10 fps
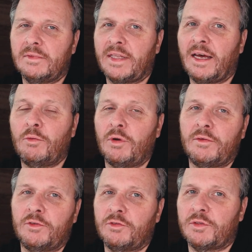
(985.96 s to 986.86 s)
that all
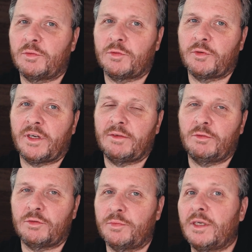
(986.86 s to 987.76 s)
over the Christmas break. It
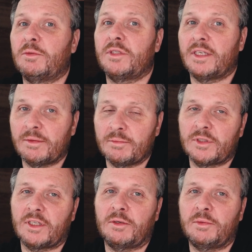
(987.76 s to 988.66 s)
wasn't me, it was him,
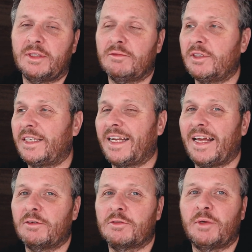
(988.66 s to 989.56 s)
so we didn't really get
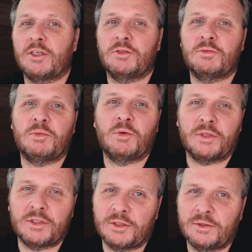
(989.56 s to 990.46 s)
out as much as we
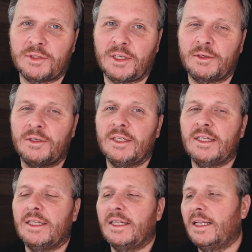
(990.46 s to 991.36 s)
wanted to. So
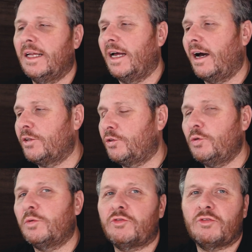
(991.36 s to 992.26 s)
I
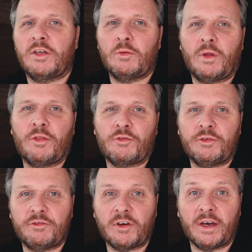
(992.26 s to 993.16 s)
do want to try the
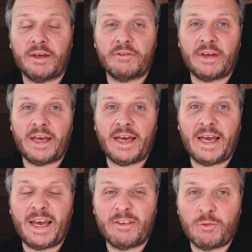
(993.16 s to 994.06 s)
135
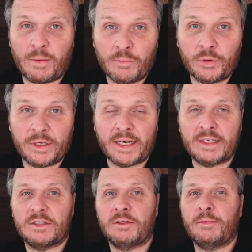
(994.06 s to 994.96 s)
f1.8
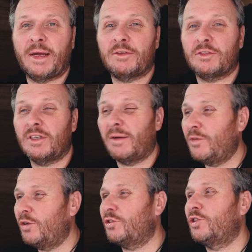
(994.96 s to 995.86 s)
as a comparison.
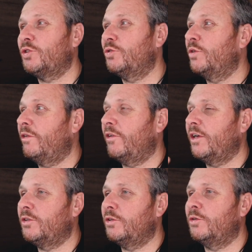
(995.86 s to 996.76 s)
I'm not sure if
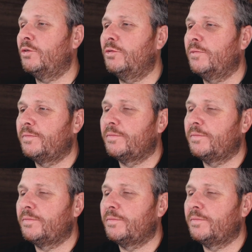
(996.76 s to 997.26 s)
I do